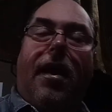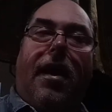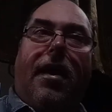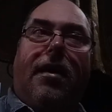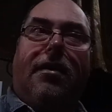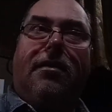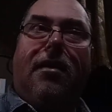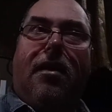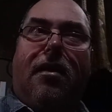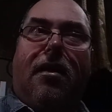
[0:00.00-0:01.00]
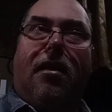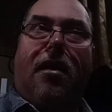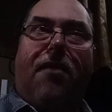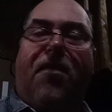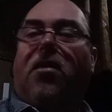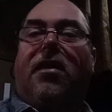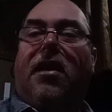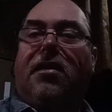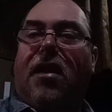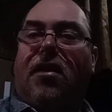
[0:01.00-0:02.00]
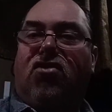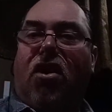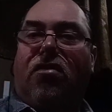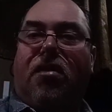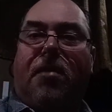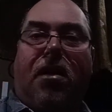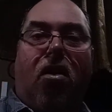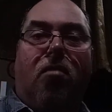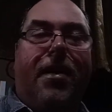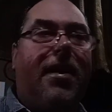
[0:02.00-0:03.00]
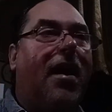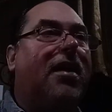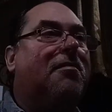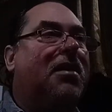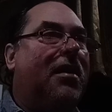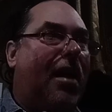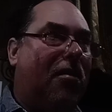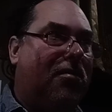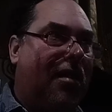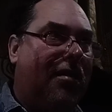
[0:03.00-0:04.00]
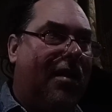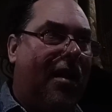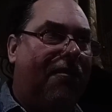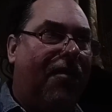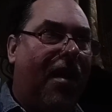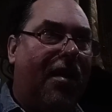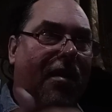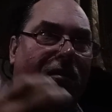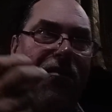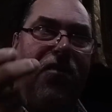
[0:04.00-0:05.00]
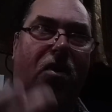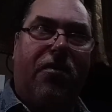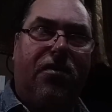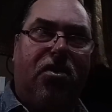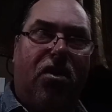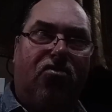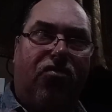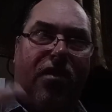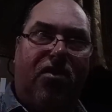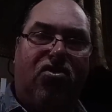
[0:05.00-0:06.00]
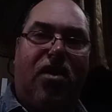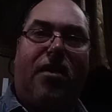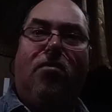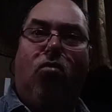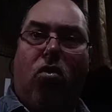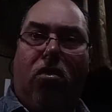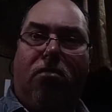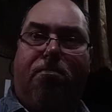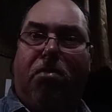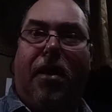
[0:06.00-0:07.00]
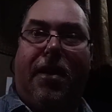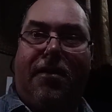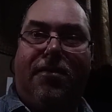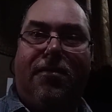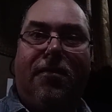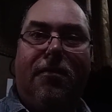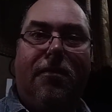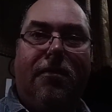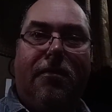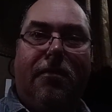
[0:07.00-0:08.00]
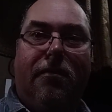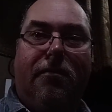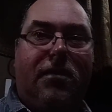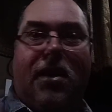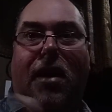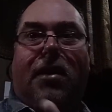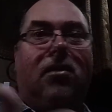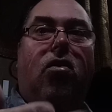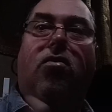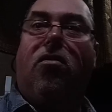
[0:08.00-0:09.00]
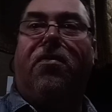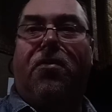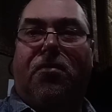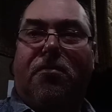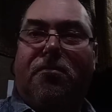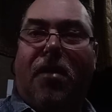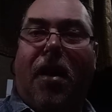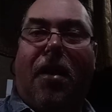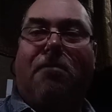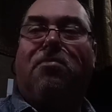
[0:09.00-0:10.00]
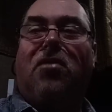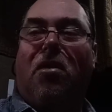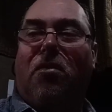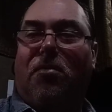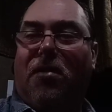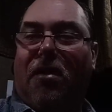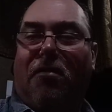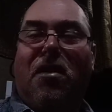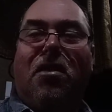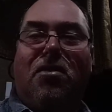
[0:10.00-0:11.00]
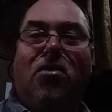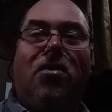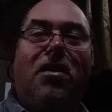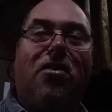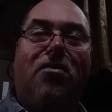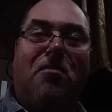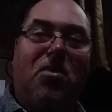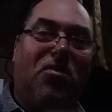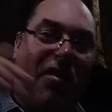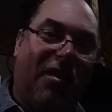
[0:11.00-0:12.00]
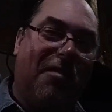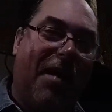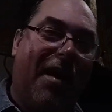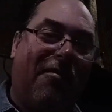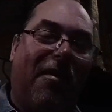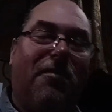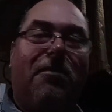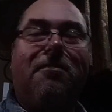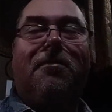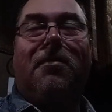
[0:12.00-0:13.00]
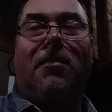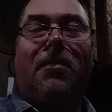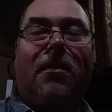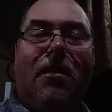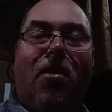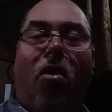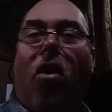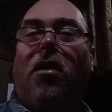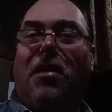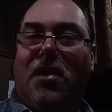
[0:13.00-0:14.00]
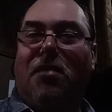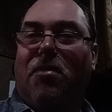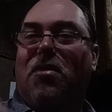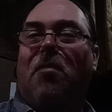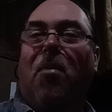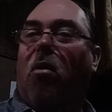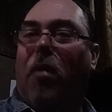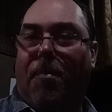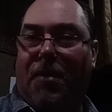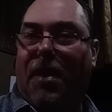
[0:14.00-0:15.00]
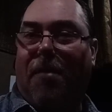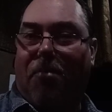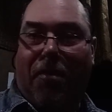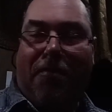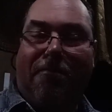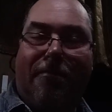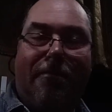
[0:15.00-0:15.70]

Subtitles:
And I felt like Indiana Jones. I'm like, oh my God, I'm in an outside cafe in a foreign country, in a second world place, getting local food. So, you could hear the music in the background. All I needed was the bullwhip at that point.